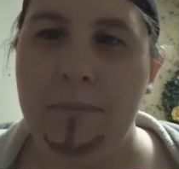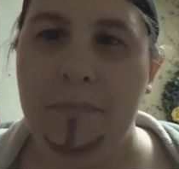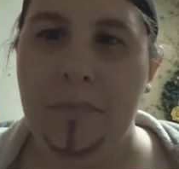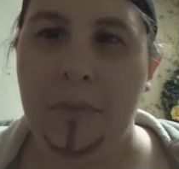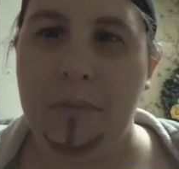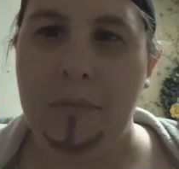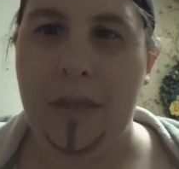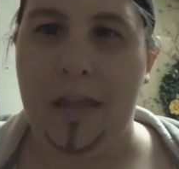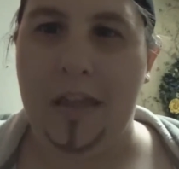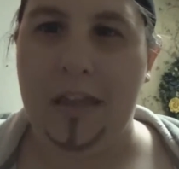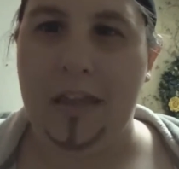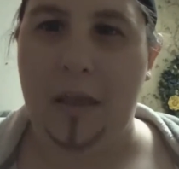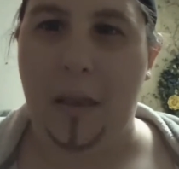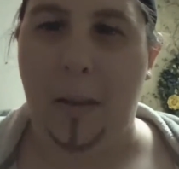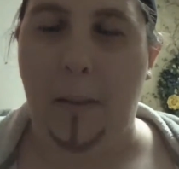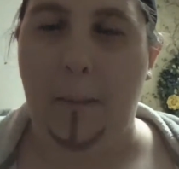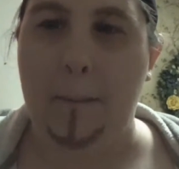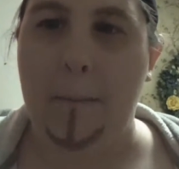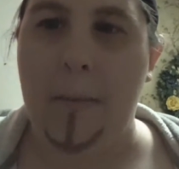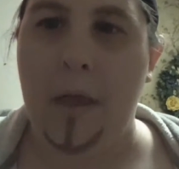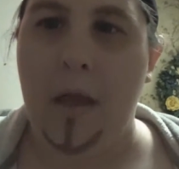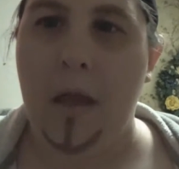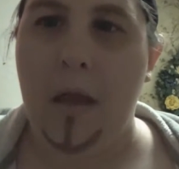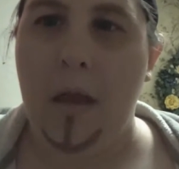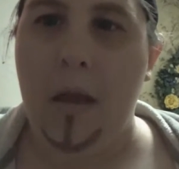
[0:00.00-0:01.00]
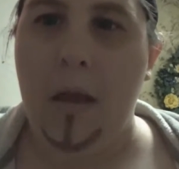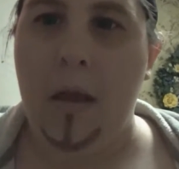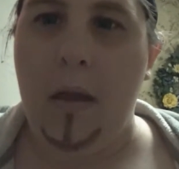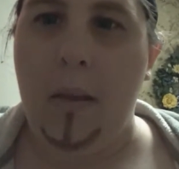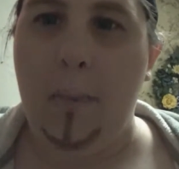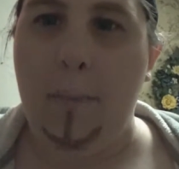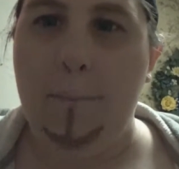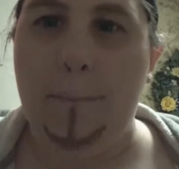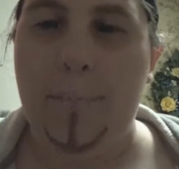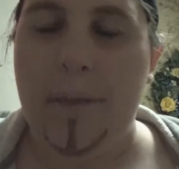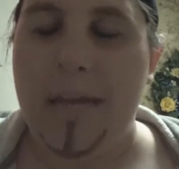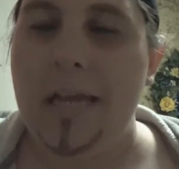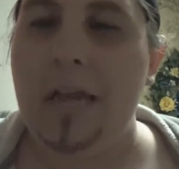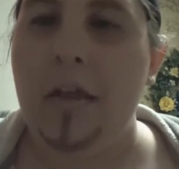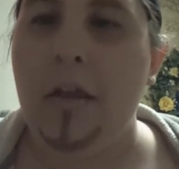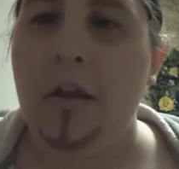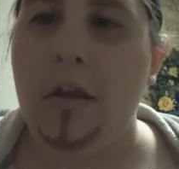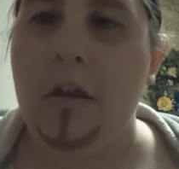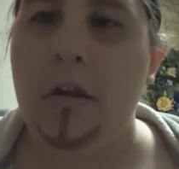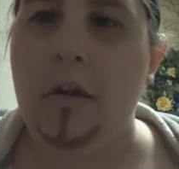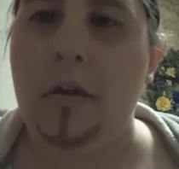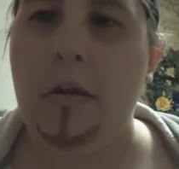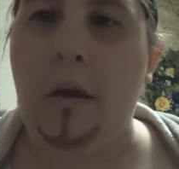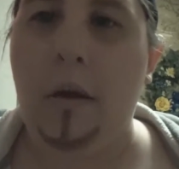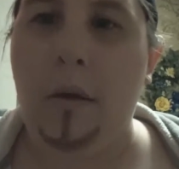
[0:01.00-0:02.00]
make them
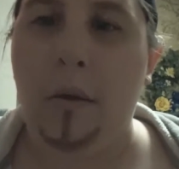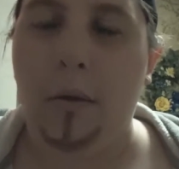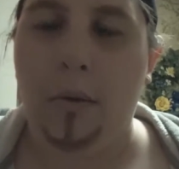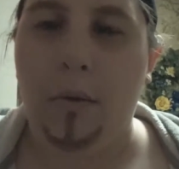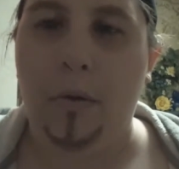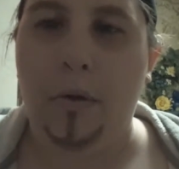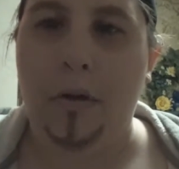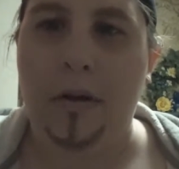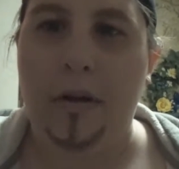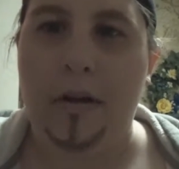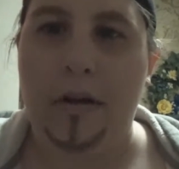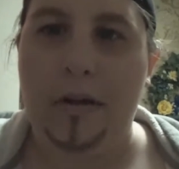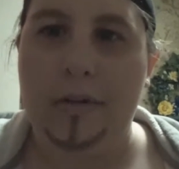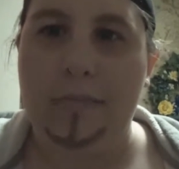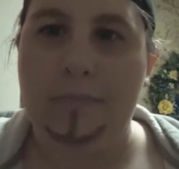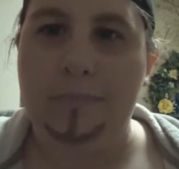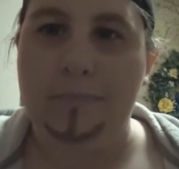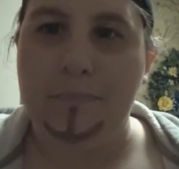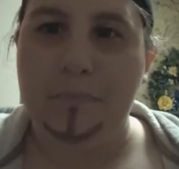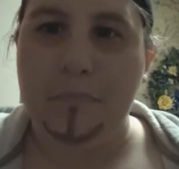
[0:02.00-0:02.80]
bigger or